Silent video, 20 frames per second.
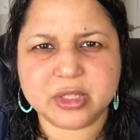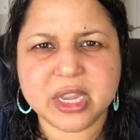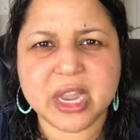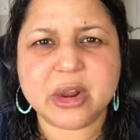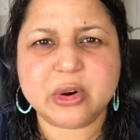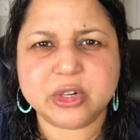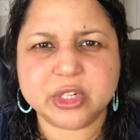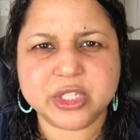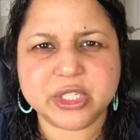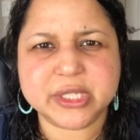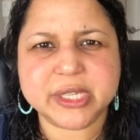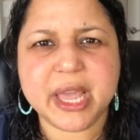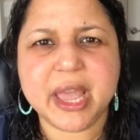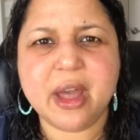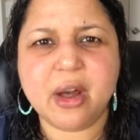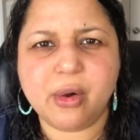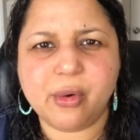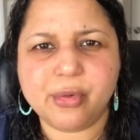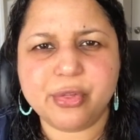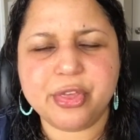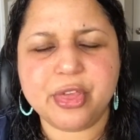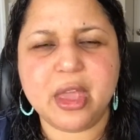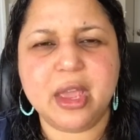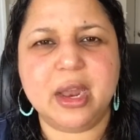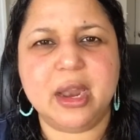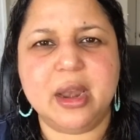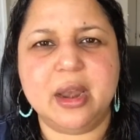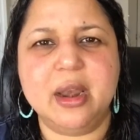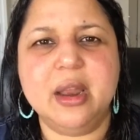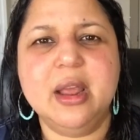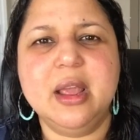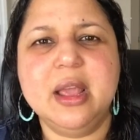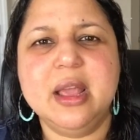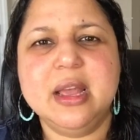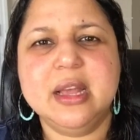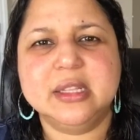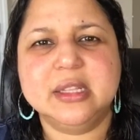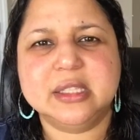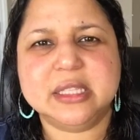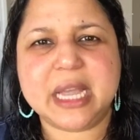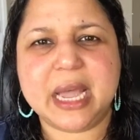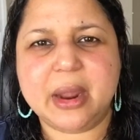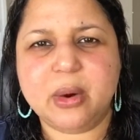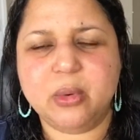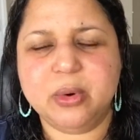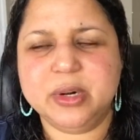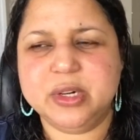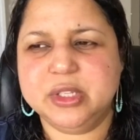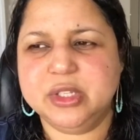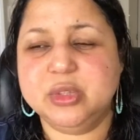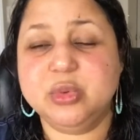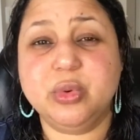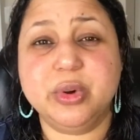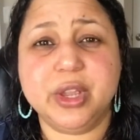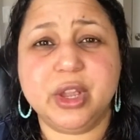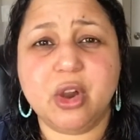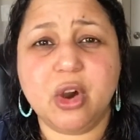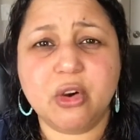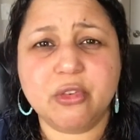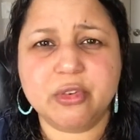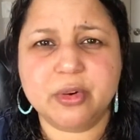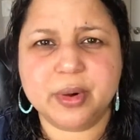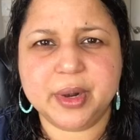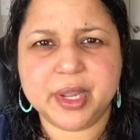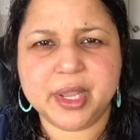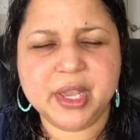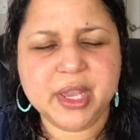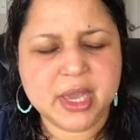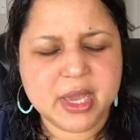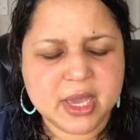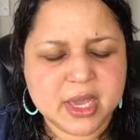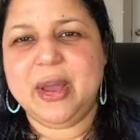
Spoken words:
towards health and towards recovery.